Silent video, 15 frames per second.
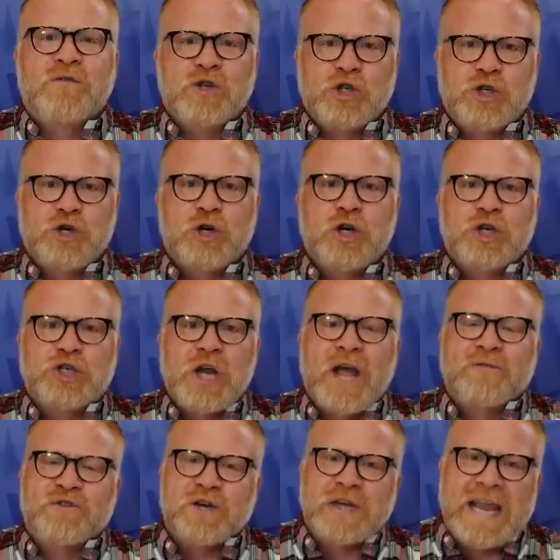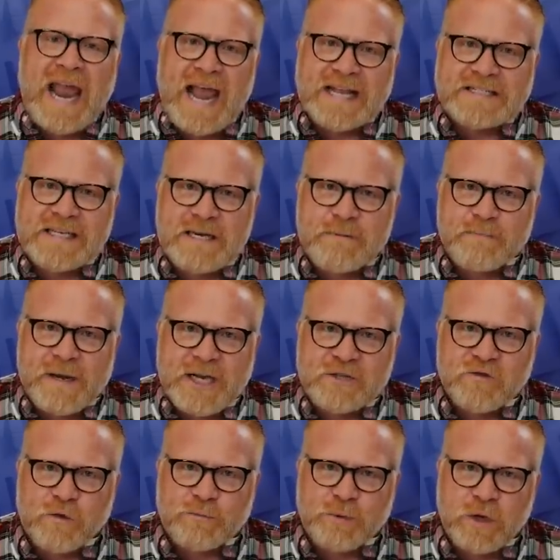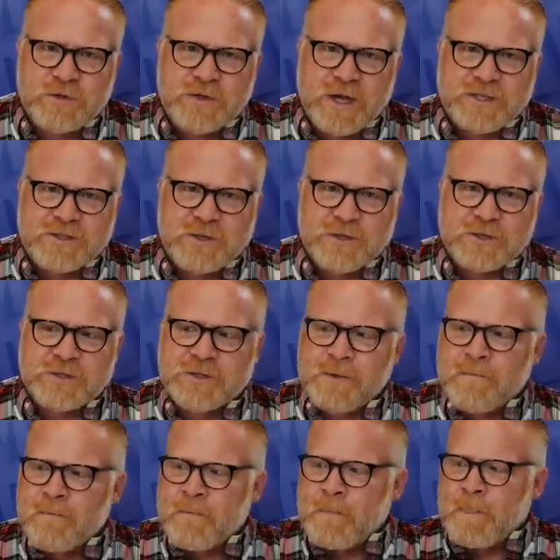of a church after gassing peaceful protesters